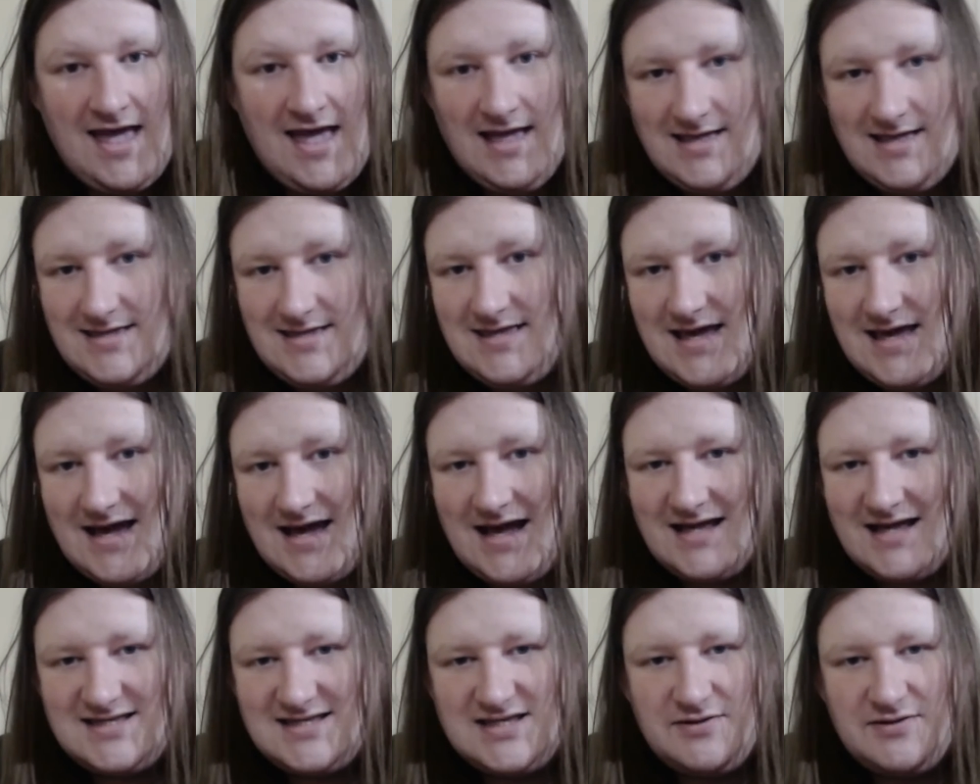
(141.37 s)
yeah,
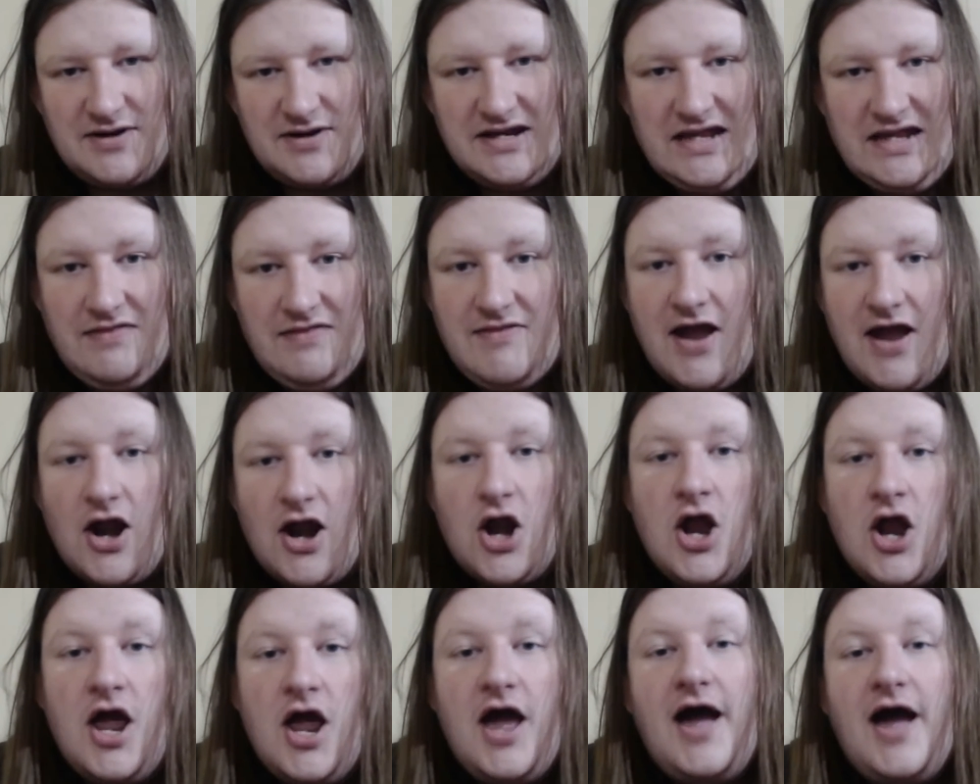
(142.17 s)
I see what I did there.
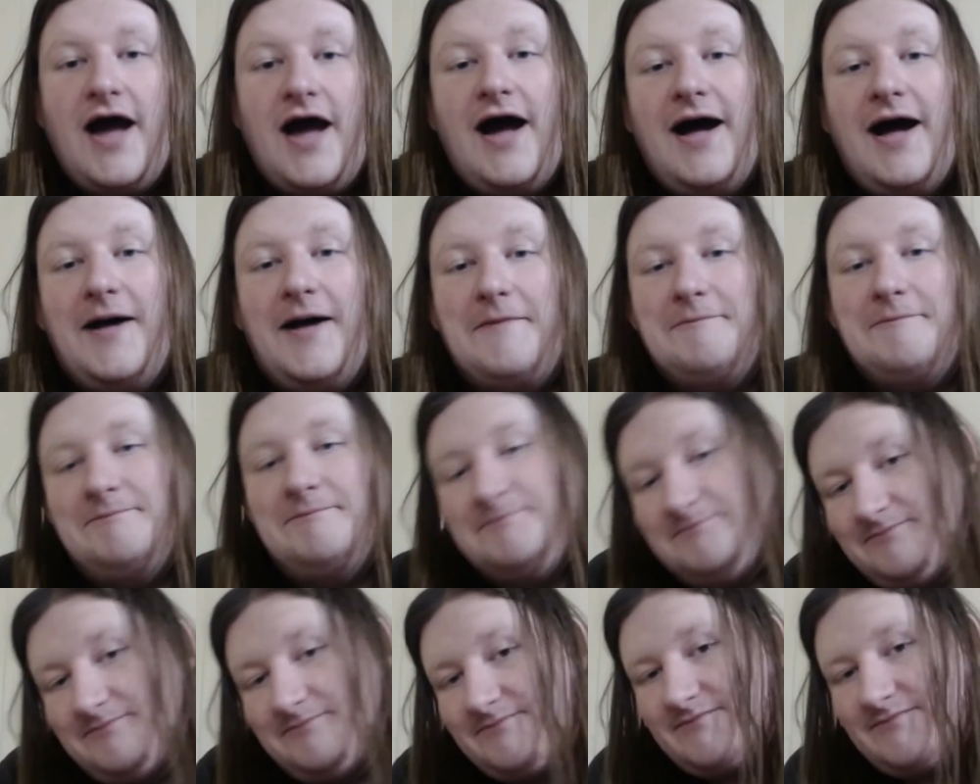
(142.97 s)

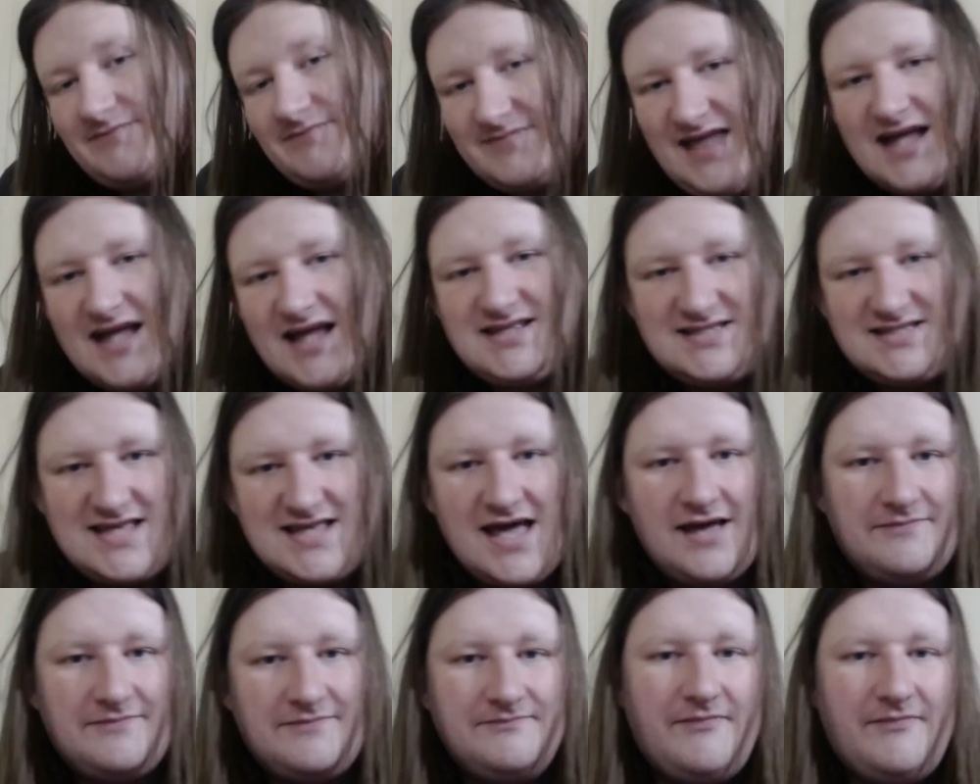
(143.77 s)
That
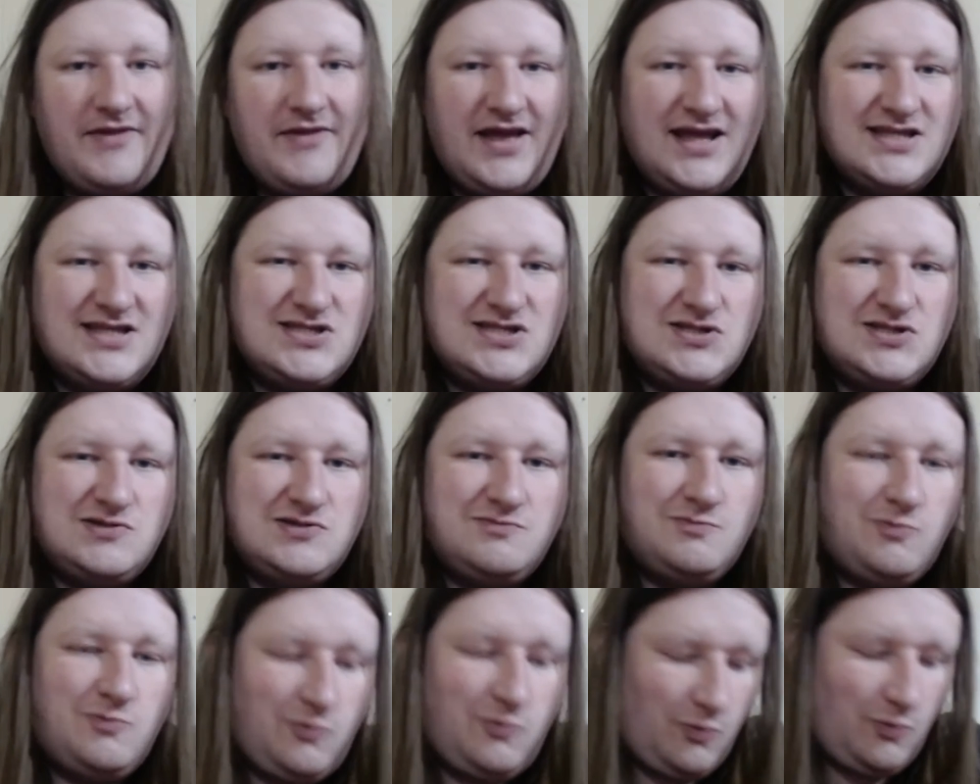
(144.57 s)
said, it's
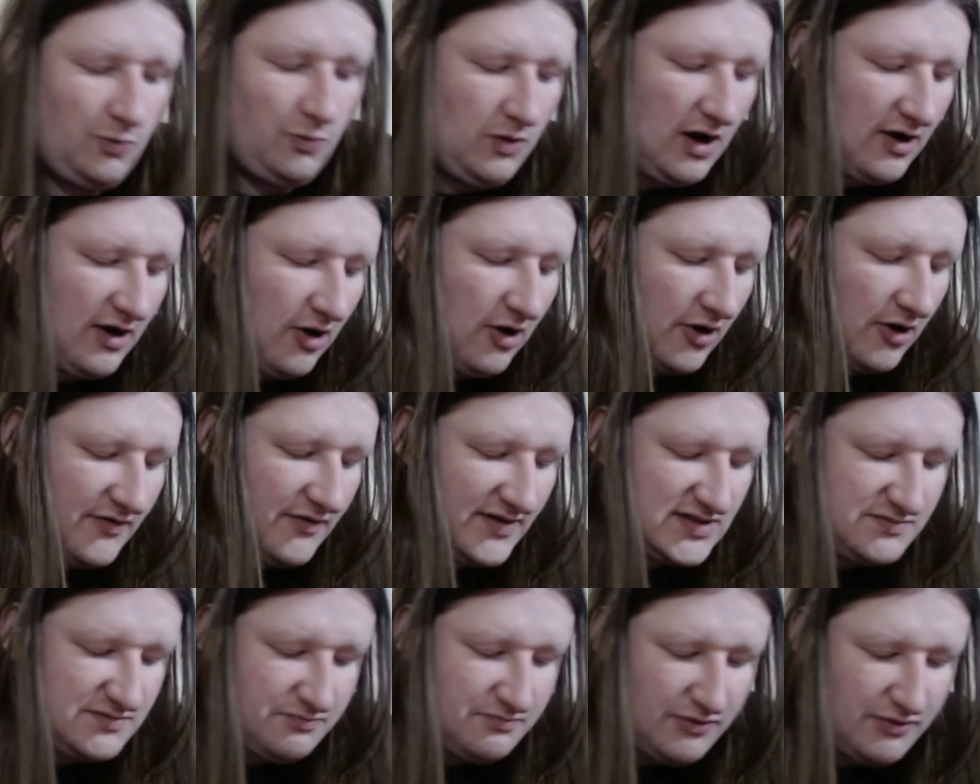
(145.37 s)
a card
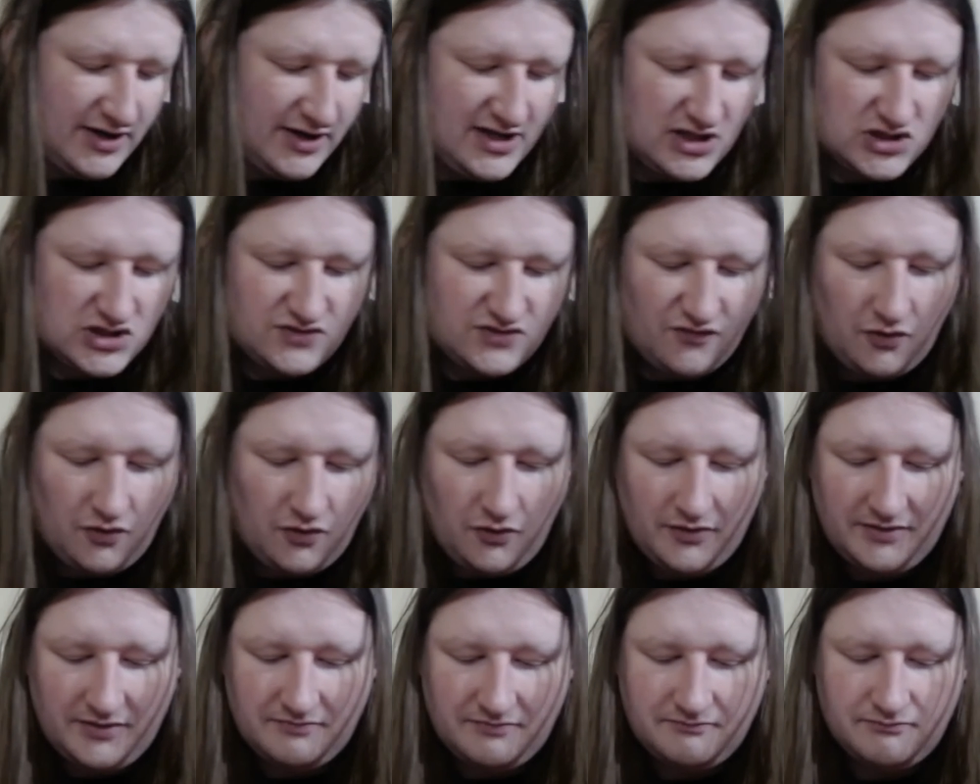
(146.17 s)
that's pretty useful
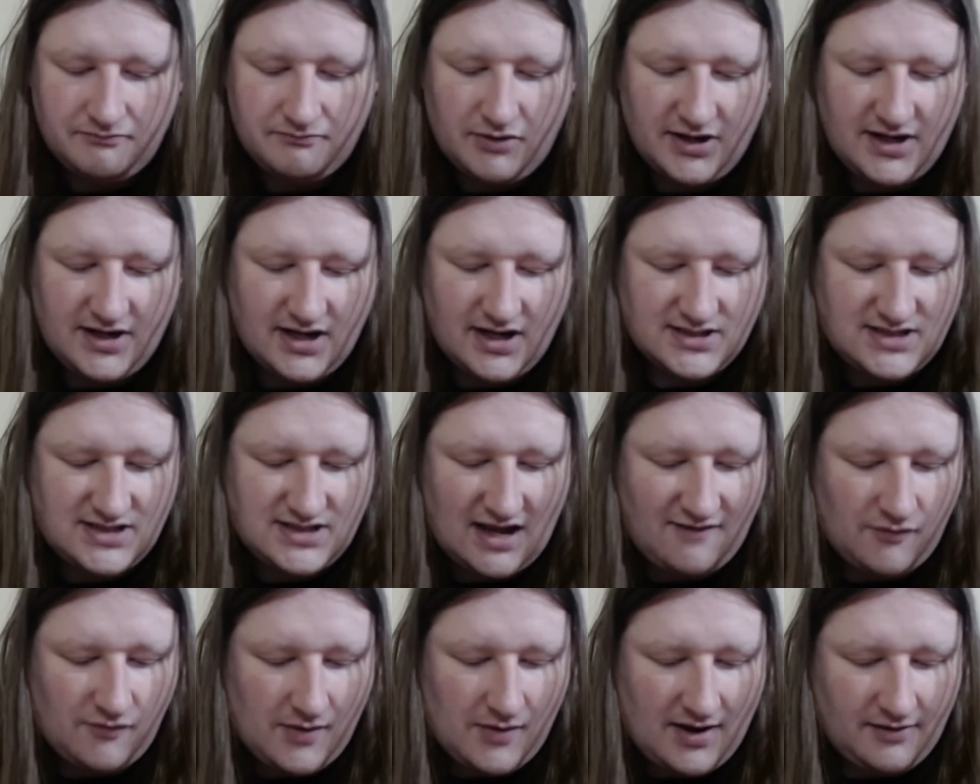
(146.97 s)
and pretty nice to
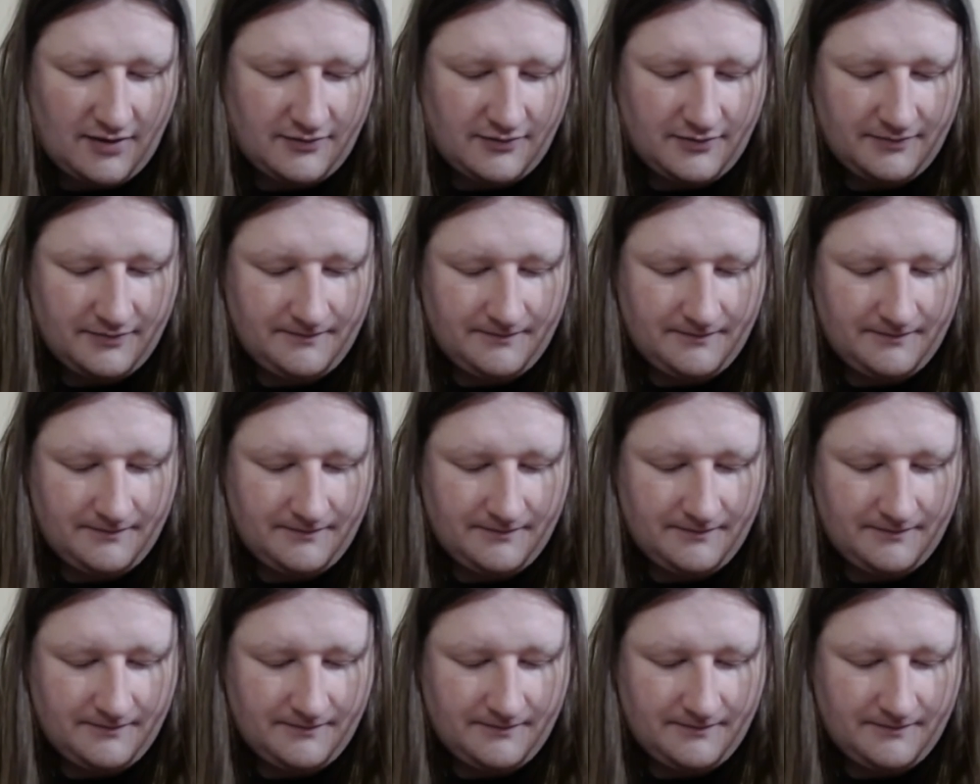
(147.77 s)
have around.